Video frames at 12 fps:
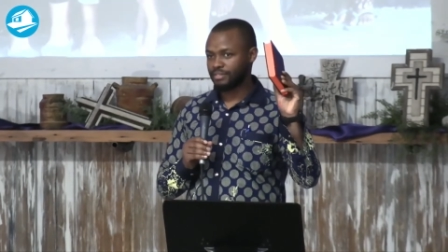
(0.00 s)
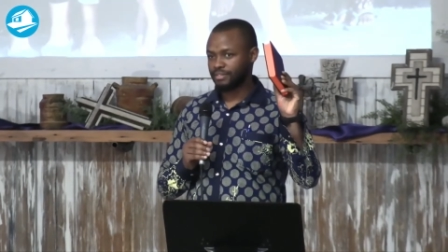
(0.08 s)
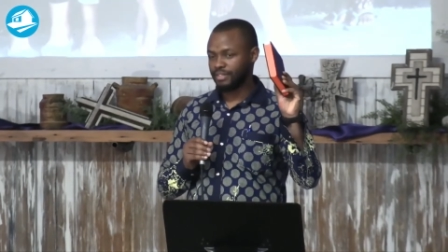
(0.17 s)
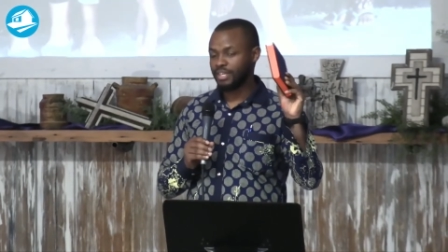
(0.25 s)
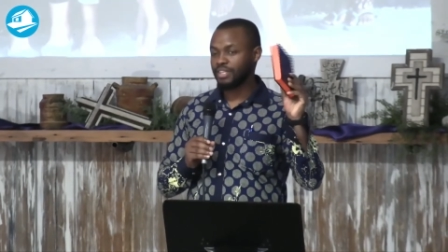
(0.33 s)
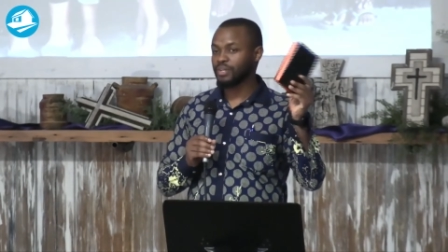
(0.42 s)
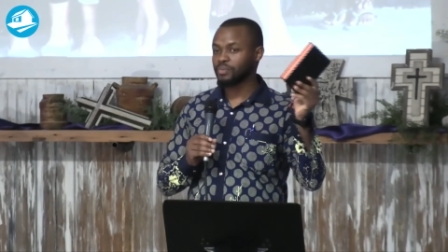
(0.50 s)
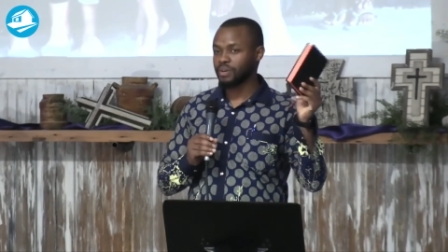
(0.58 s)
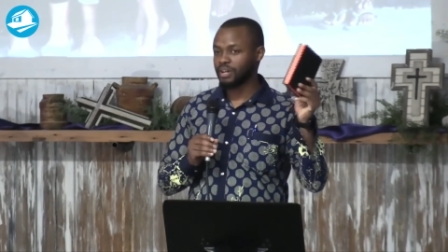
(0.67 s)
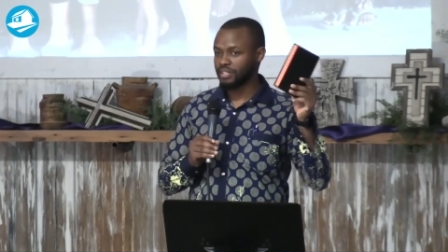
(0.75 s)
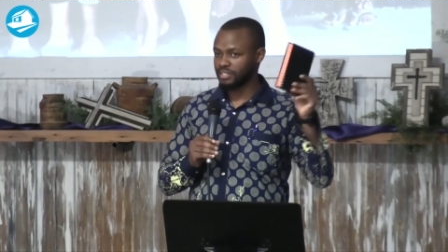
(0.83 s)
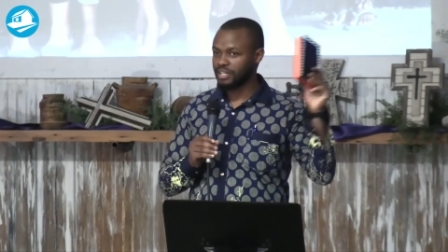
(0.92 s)

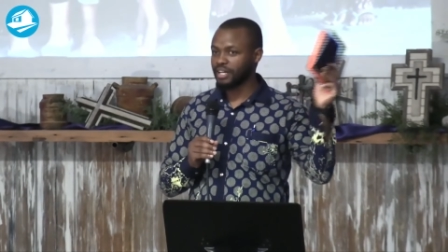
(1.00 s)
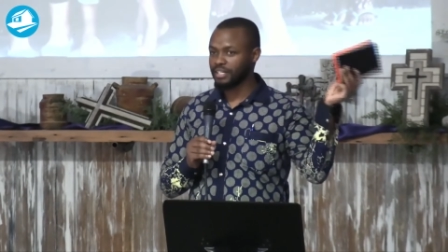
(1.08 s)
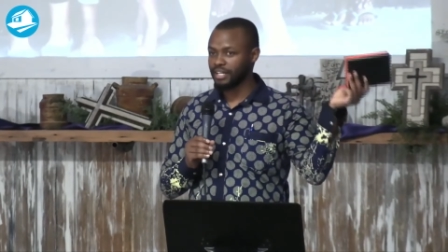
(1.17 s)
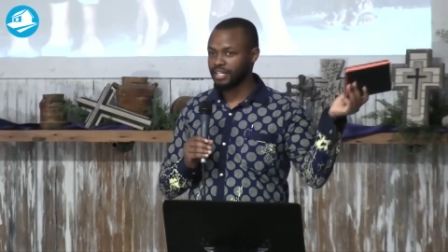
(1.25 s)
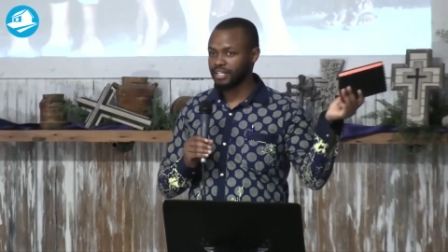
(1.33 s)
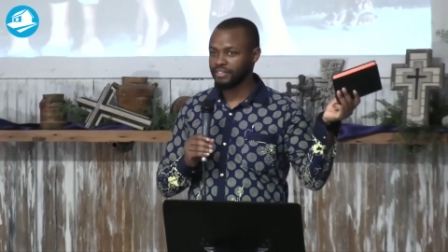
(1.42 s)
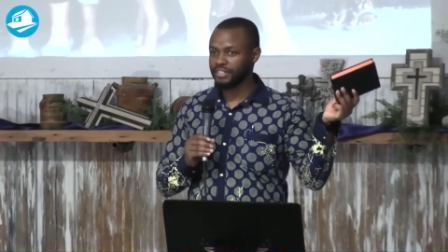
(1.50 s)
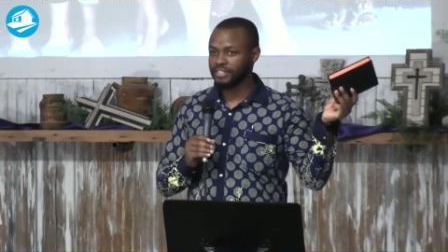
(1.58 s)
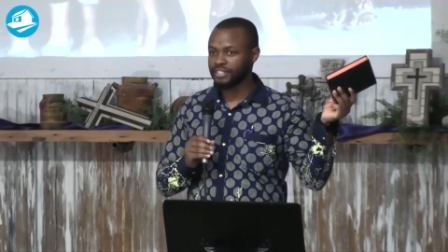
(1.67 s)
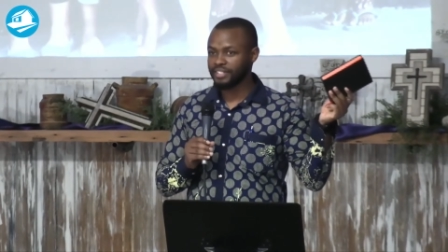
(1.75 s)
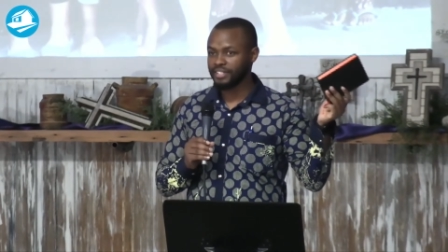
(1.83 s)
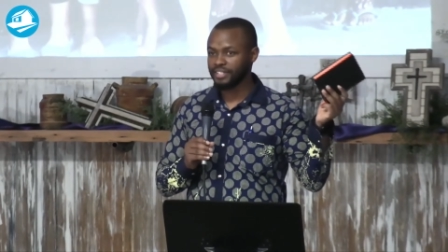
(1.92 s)
Kinyarwanda is another
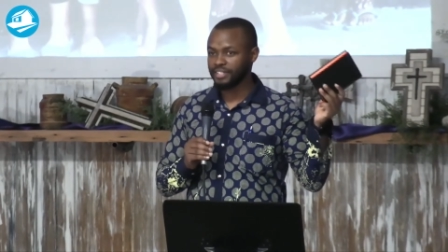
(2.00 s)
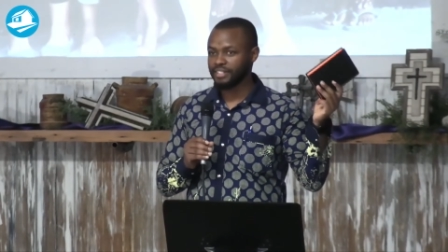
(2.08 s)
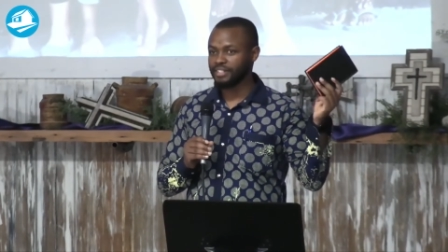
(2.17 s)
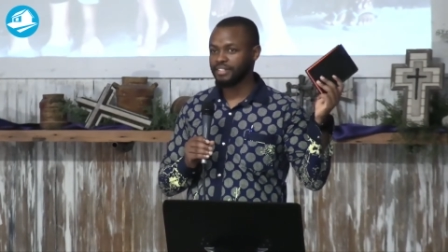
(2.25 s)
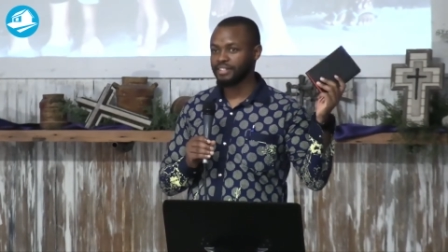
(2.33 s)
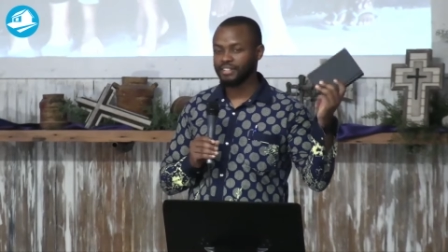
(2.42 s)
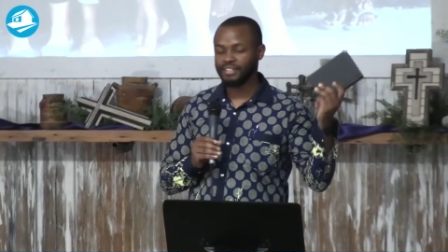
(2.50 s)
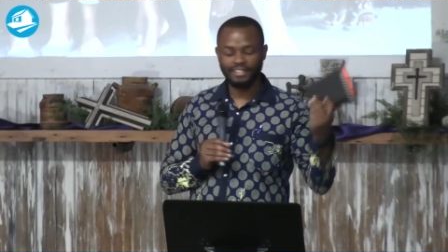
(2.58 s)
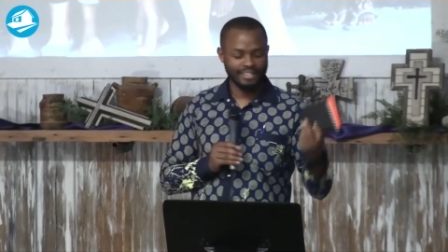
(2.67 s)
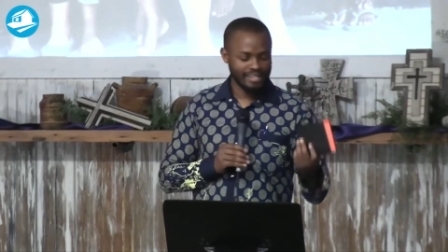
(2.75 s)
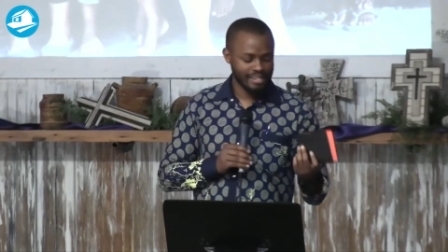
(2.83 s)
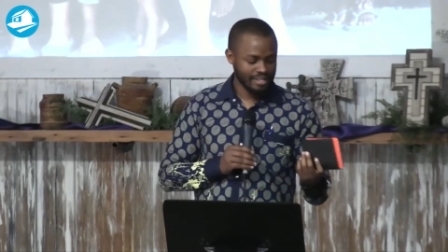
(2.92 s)
language.
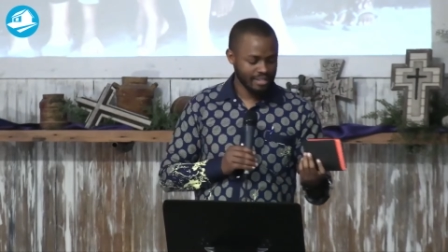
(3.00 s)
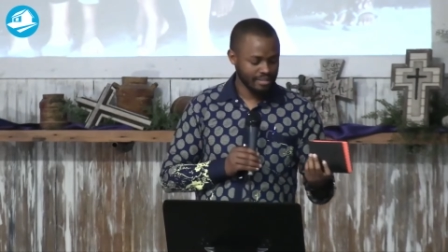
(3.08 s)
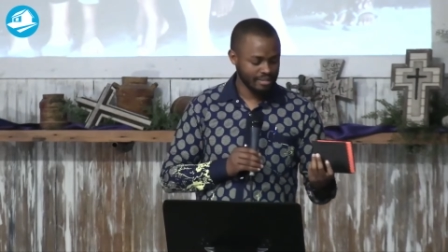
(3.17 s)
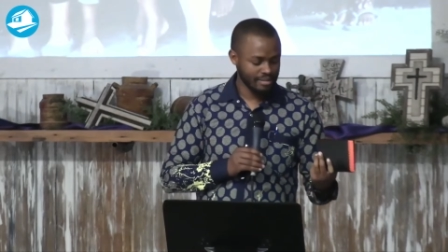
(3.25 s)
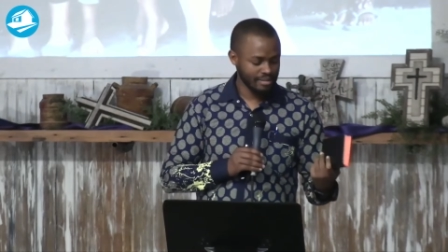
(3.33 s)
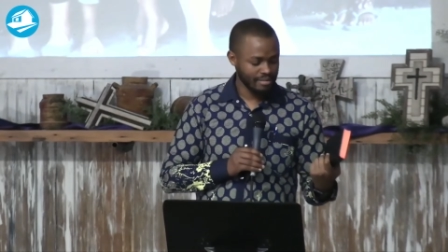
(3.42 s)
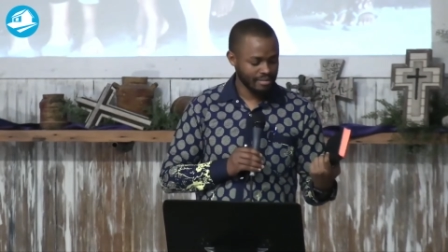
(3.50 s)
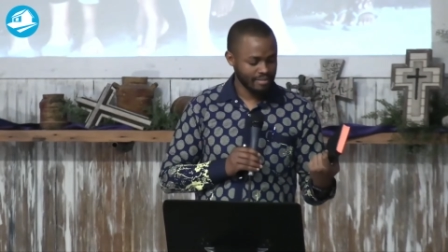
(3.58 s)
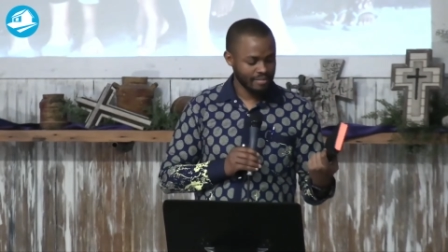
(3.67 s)
So